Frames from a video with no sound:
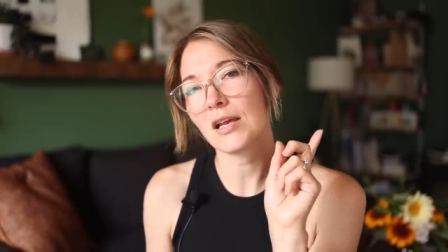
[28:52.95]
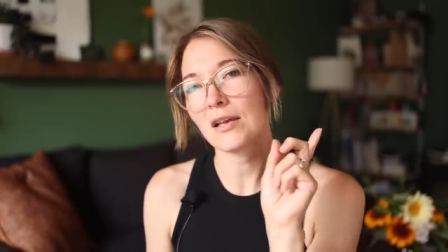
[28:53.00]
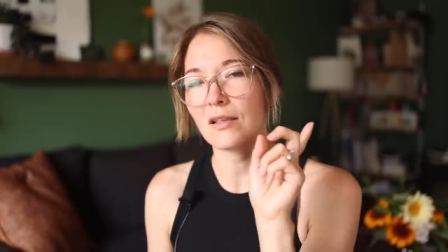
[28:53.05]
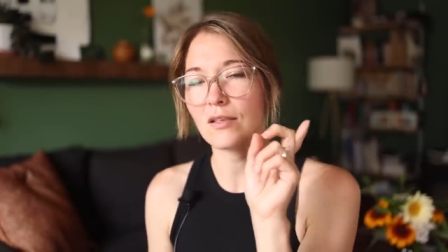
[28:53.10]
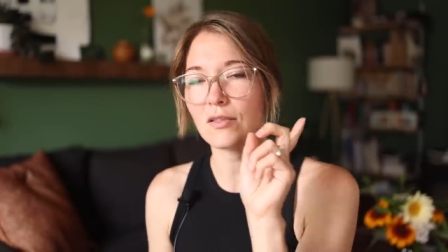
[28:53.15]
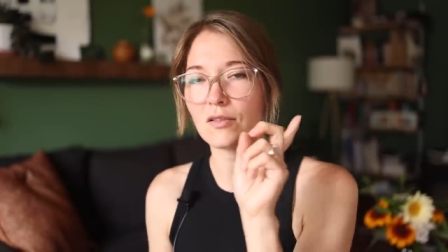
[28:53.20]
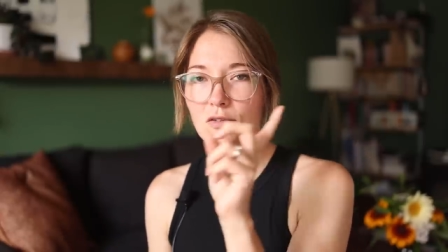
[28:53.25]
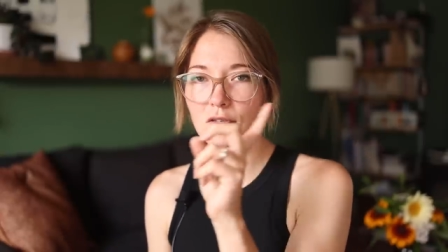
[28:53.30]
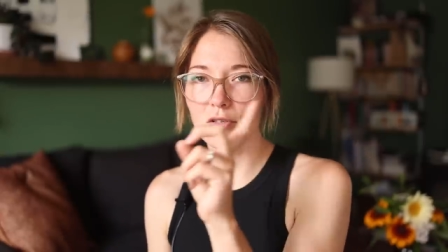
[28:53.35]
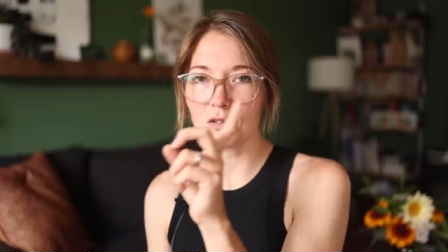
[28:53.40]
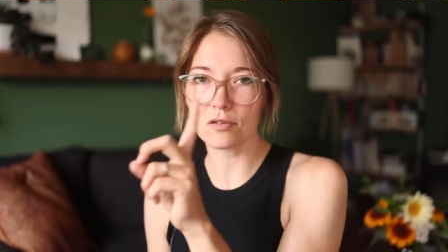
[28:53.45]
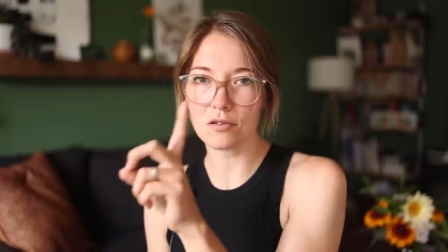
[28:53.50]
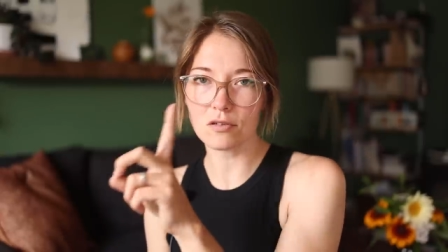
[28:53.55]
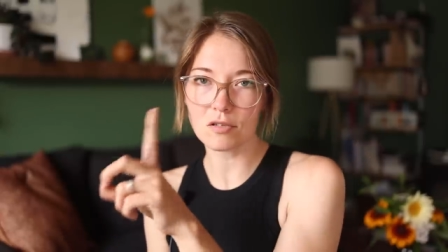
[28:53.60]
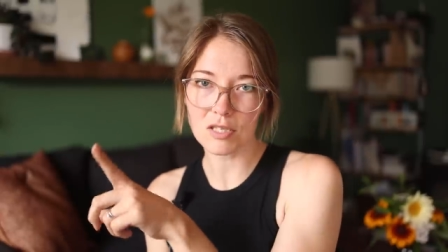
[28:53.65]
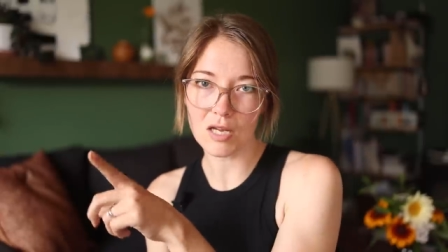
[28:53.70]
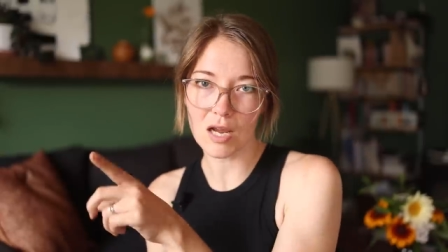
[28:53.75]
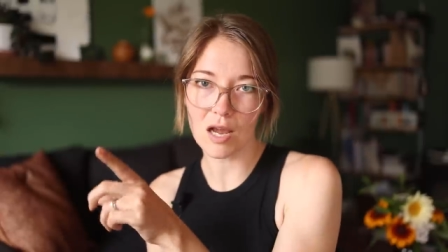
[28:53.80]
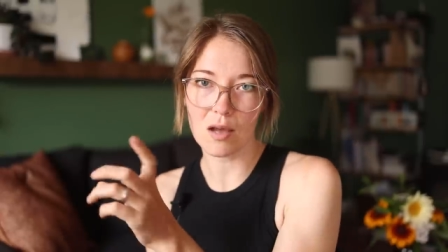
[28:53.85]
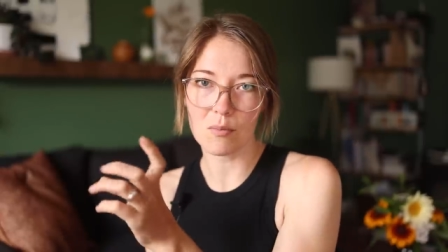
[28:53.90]
and then there's a
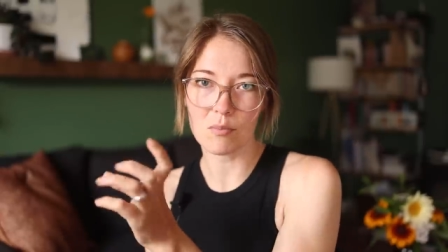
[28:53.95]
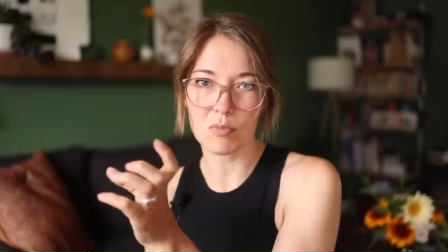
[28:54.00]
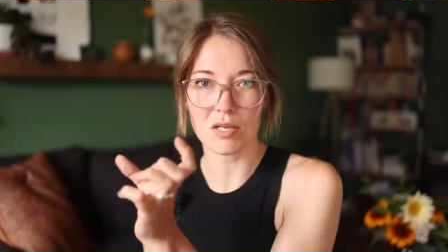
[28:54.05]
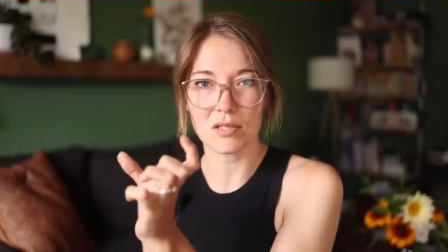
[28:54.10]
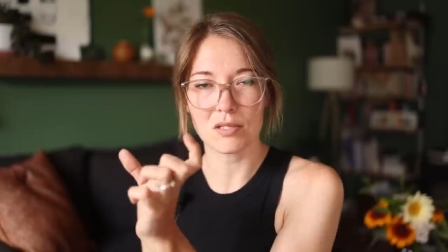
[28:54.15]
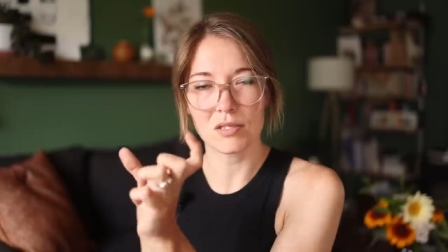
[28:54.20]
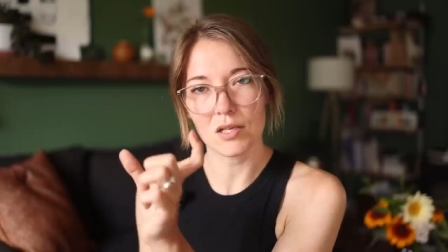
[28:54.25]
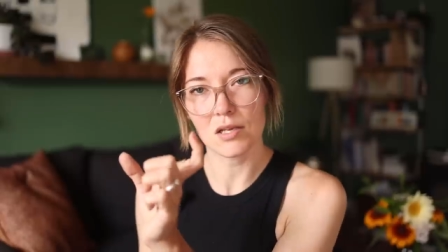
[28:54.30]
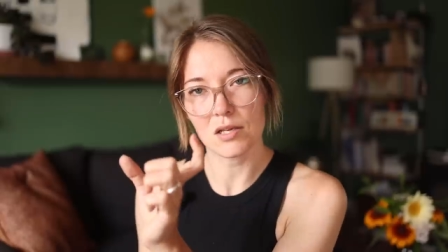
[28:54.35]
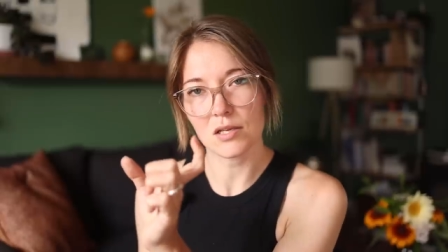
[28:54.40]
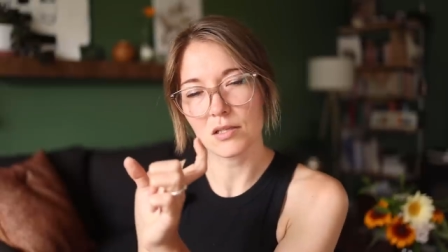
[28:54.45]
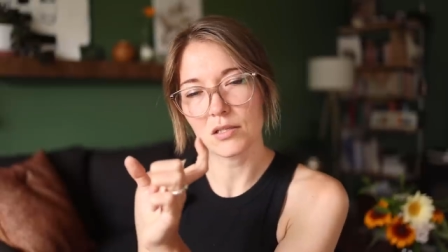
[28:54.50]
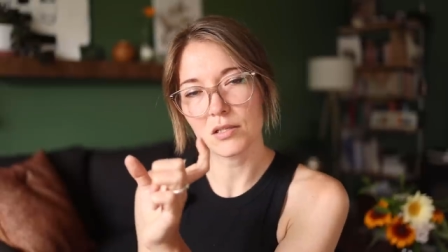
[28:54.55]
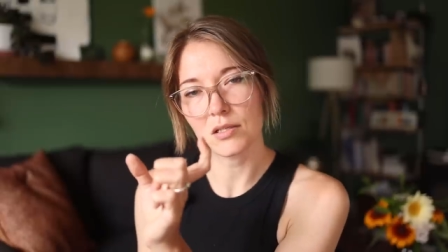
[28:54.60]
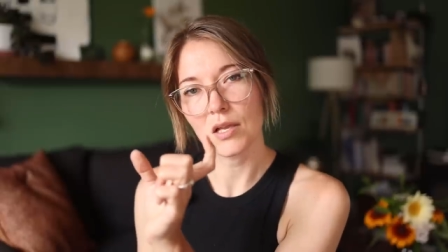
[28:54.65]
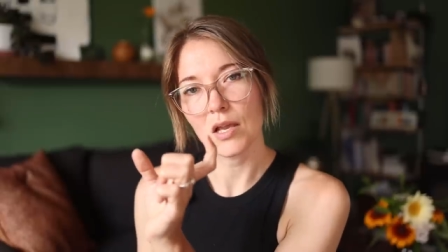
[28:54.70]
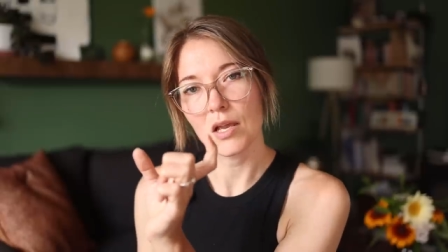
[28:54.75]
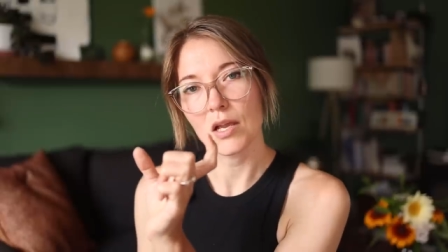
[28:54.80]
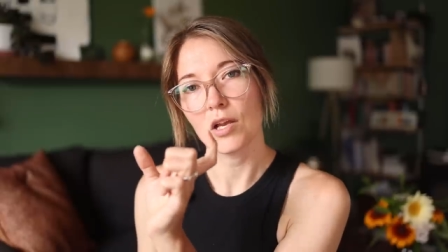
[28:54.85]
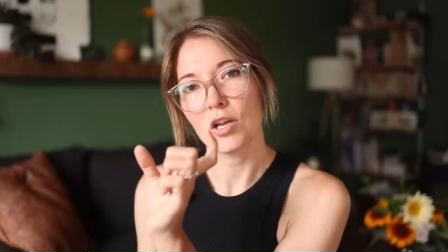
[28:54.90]
little tab that
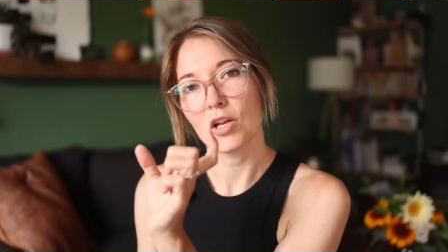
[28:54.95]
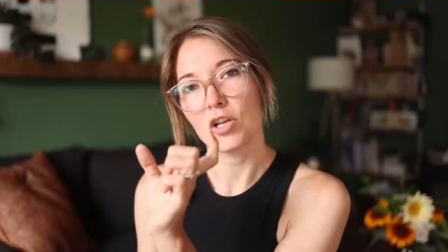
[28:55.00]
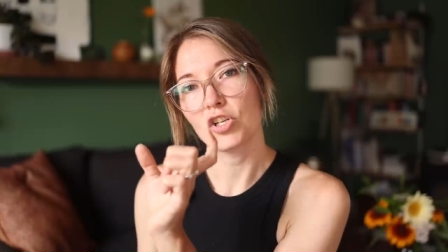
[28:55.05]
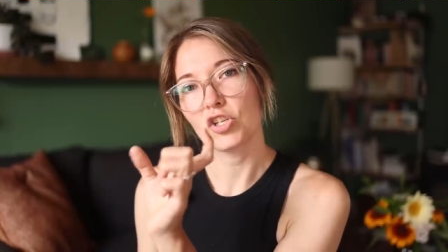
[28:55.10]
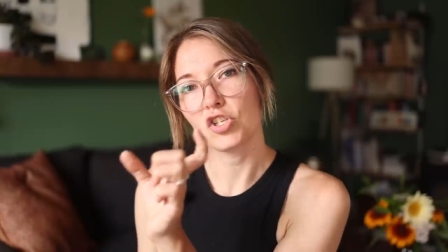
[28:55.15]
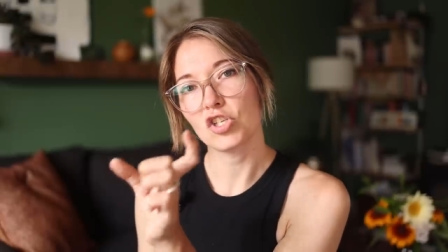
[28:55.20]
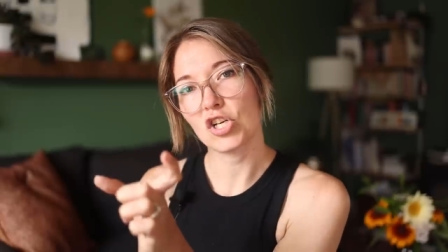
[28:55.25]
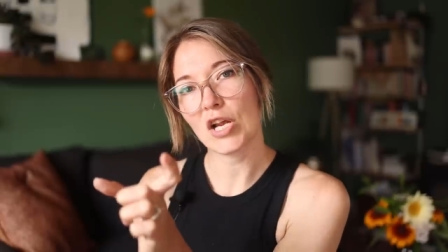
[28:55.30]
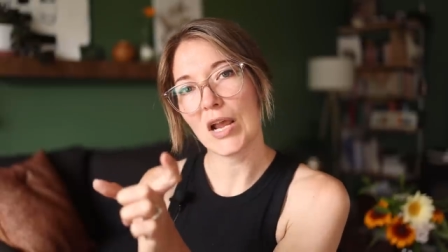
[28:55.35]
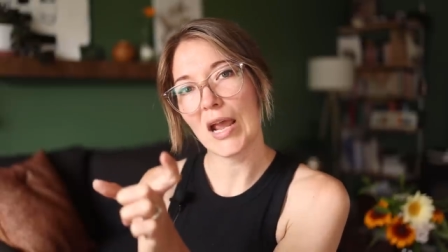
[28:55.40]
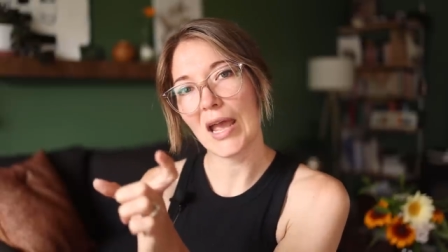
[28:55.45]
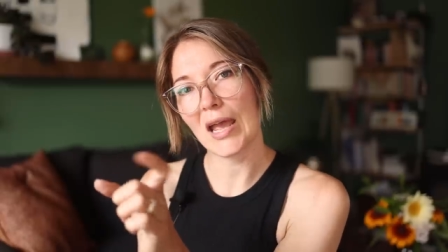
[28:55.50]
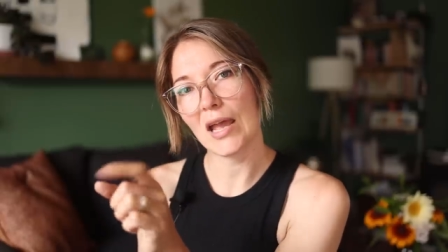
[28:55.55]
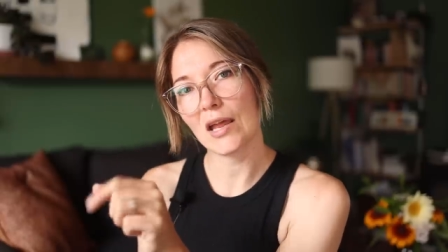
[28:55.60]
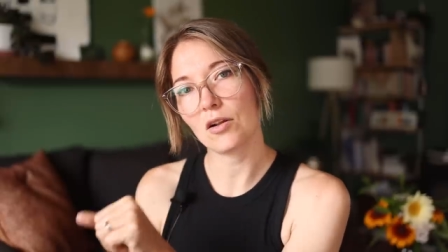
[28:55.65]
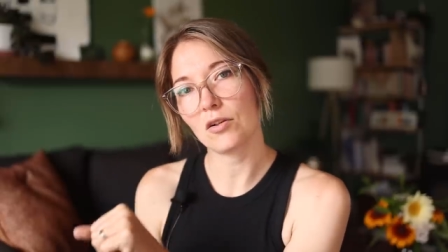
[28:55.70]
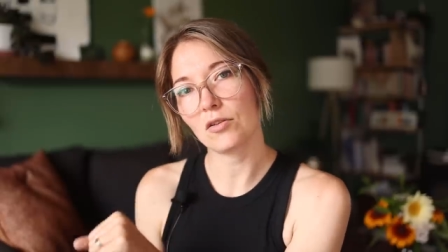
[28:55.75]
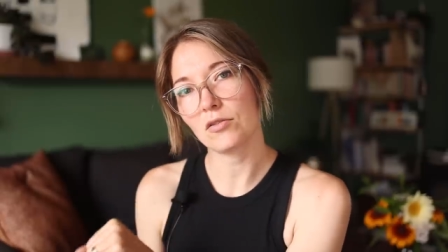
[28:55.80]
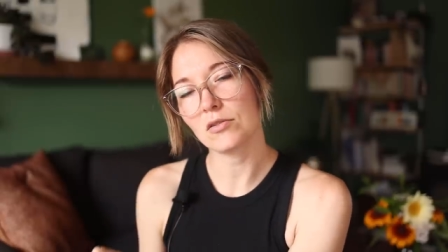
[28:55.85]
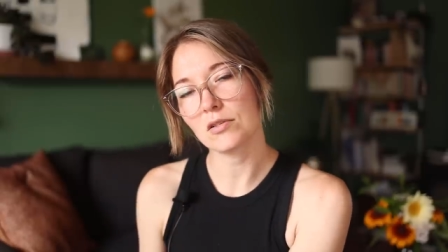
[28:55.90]
says
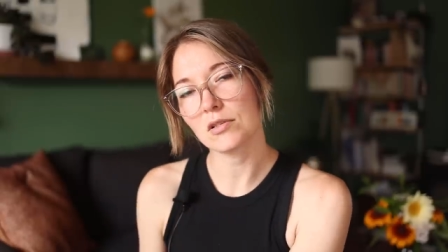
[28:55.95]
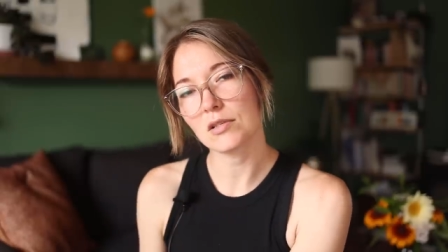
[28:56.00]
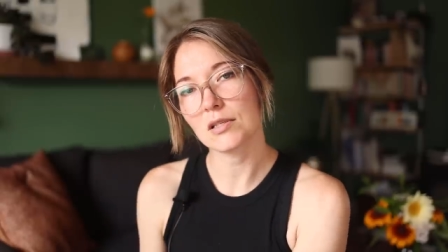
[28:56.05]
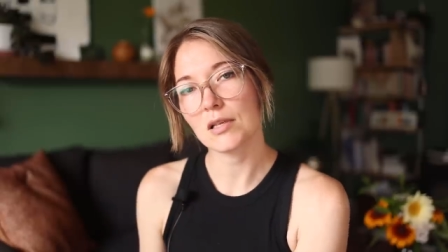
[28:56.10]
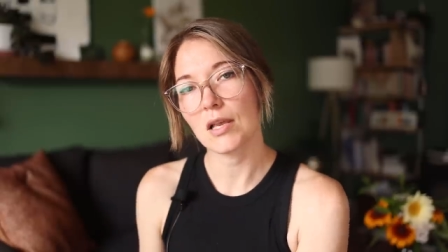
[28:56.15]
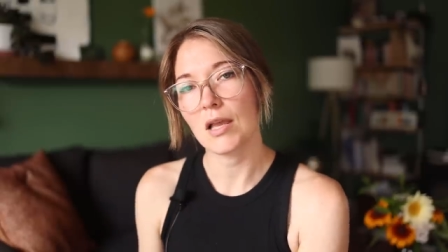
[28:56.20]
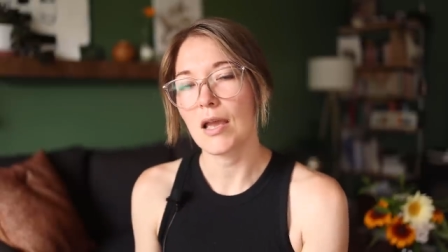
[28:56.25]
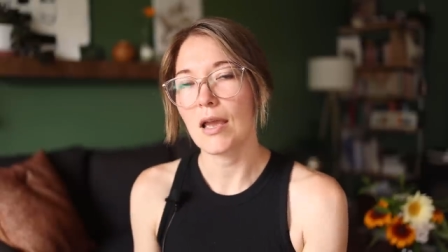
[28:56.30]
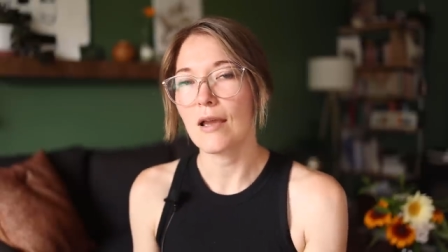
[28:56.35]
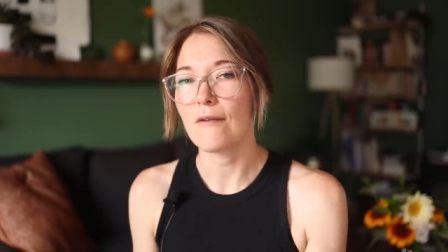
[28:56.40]
channels.